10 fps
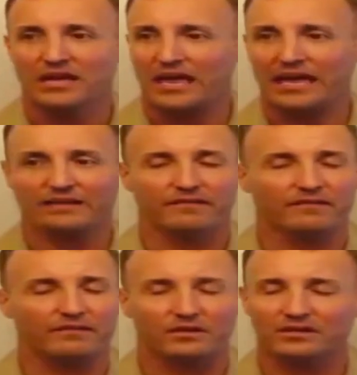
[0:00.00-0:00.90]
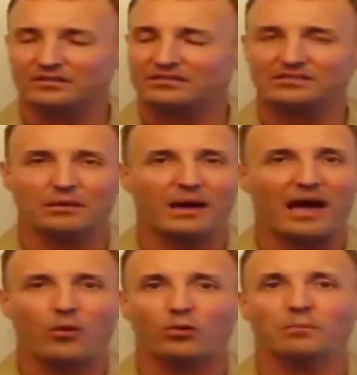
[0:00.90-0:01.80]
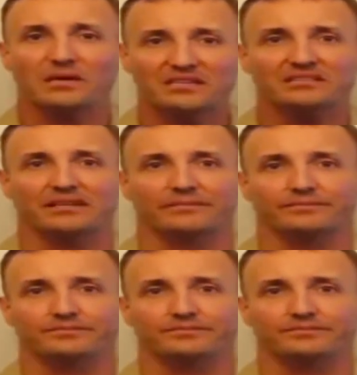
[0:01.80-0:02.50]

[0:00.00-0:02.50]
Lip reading: and somehow we're missing it.